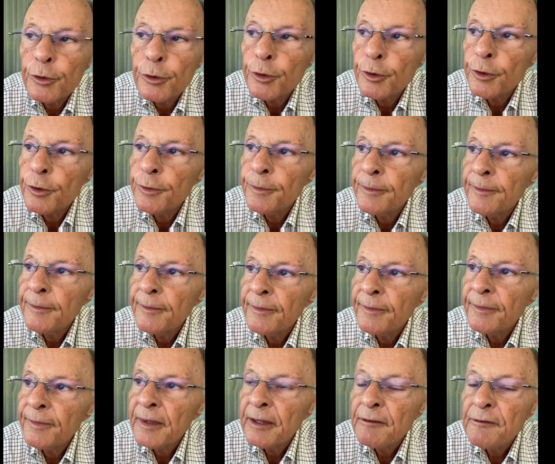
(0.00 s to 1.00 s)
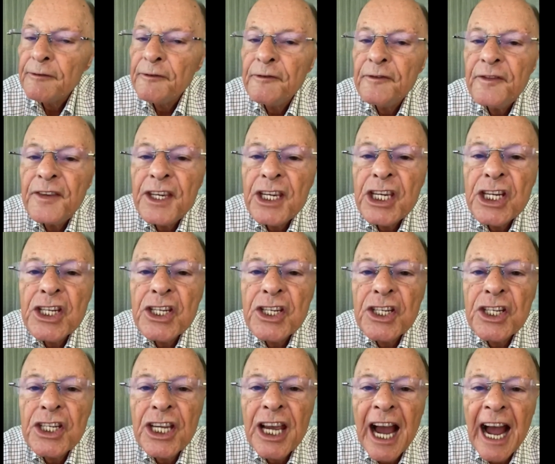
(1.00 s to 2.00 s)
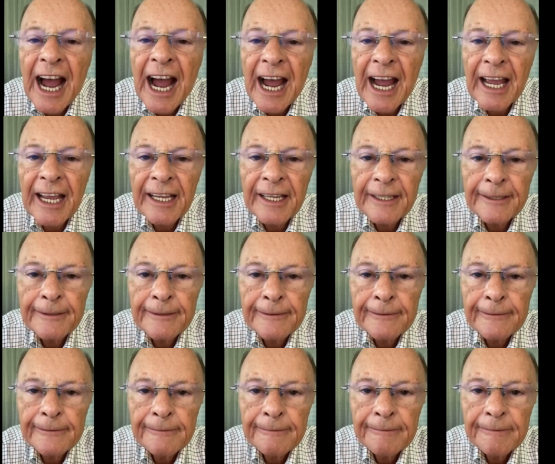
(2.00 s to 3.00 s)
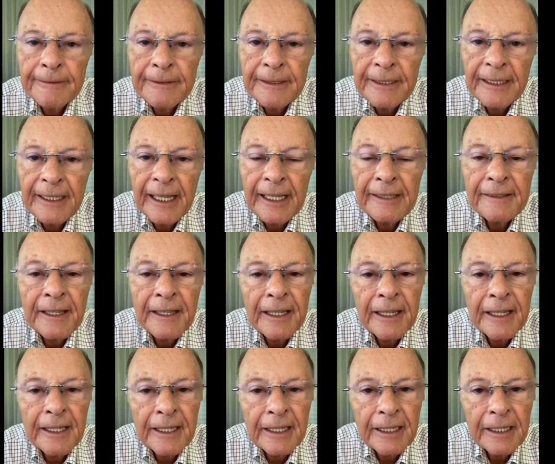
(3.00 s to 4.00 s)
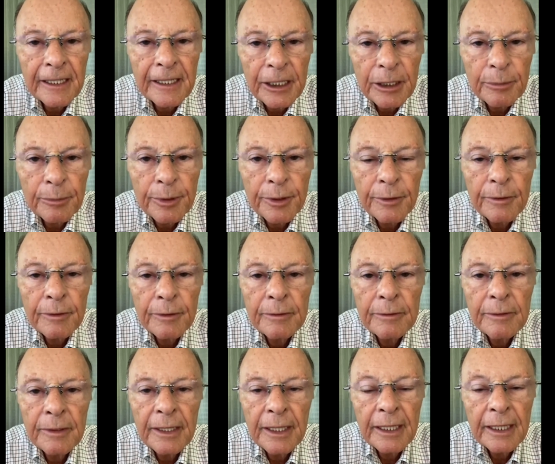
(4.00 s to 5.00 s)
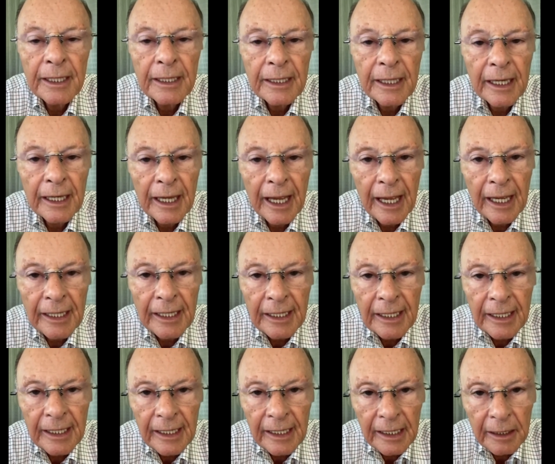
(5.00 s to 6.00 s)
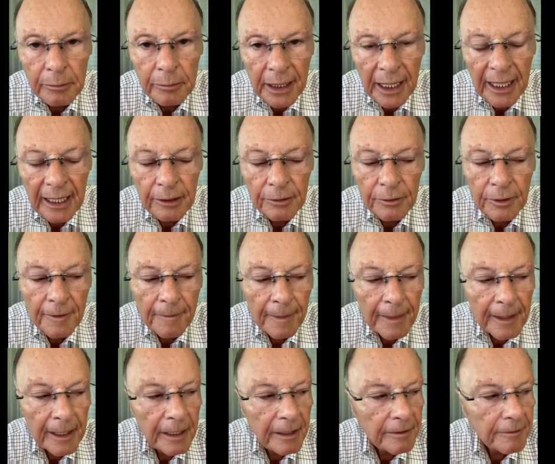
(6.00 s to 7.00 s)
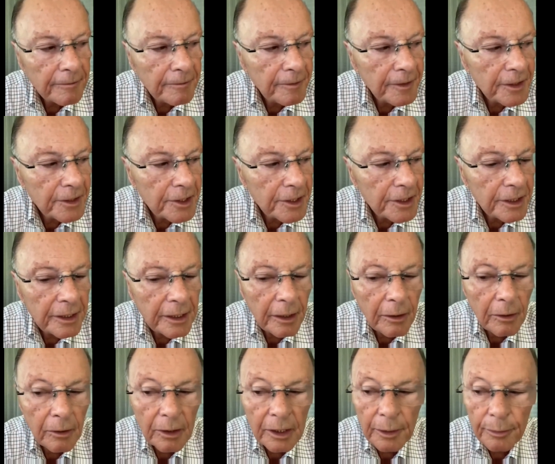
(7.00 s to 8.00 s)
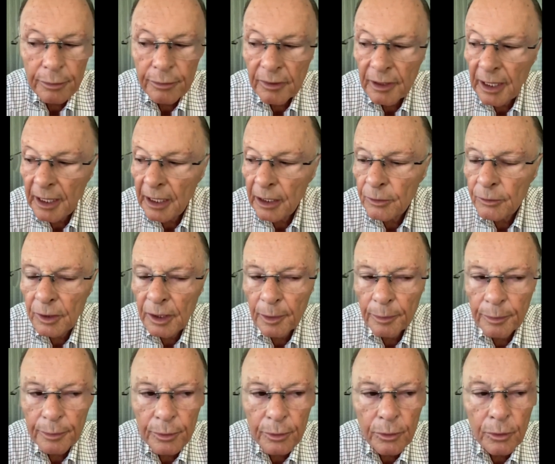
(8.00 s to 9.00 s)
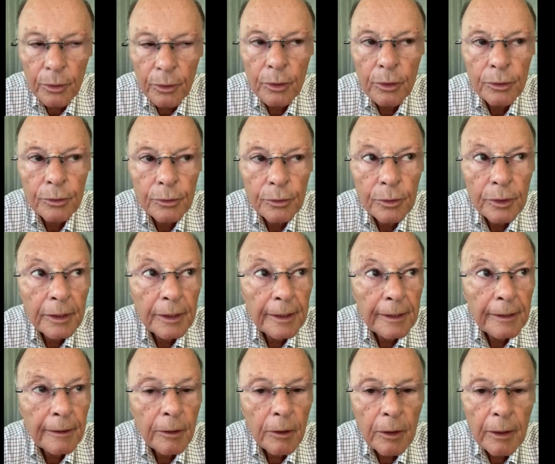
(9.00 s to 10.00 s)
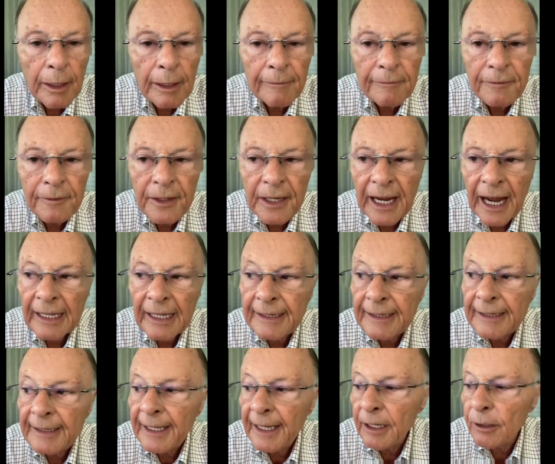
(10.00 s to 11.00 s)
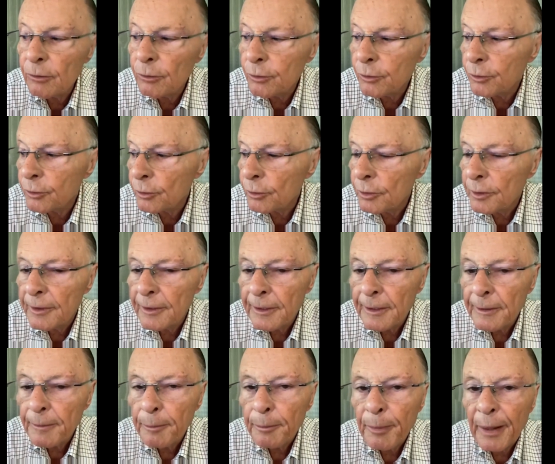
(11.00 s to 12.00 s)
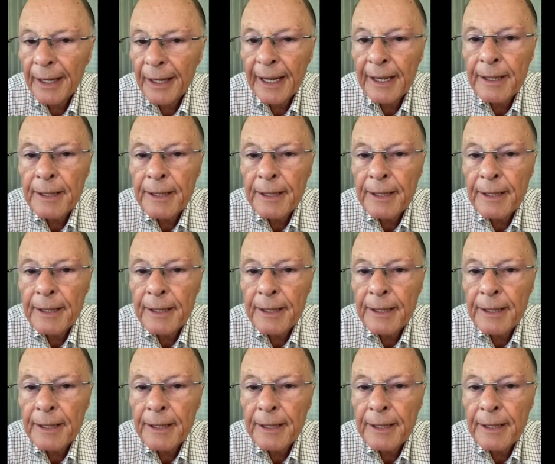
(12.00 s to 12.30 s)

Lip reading: So Peter wrote saying, be sober and watchful. So those who are balanced, they are watchful, they are aware of their surroundings, they are